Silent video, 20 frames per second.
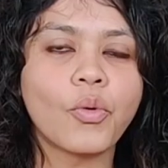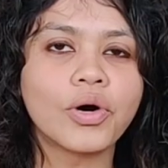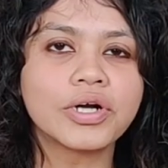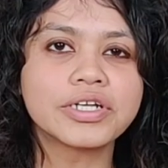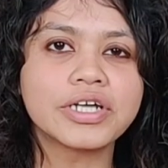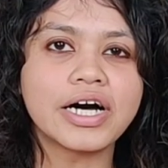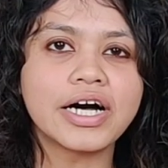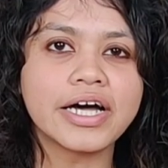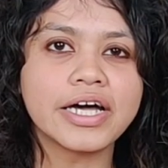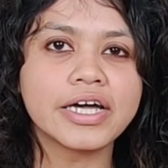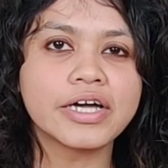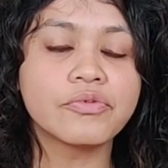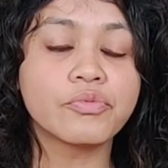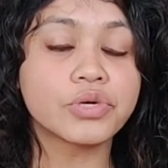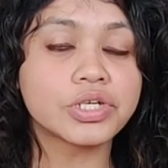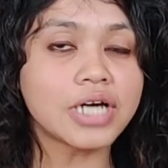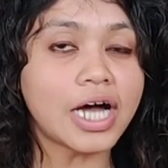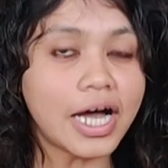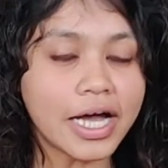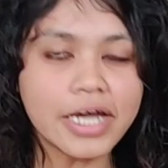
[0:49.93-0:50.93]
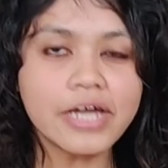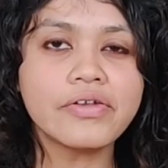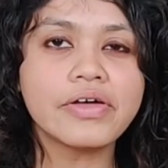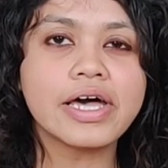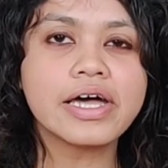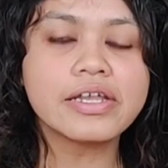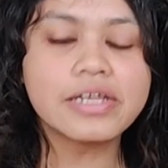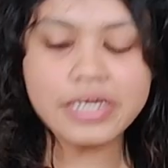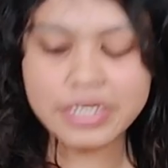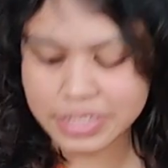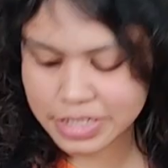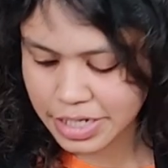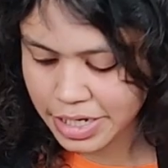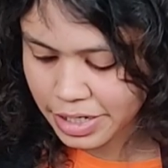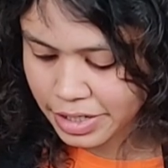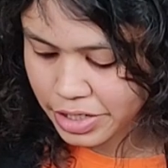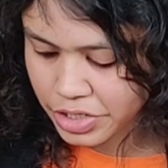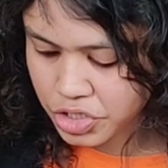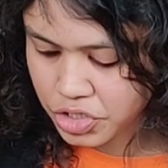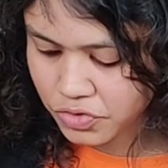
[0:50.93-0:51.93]
what I read is an
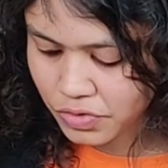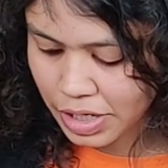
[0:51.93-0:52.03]
English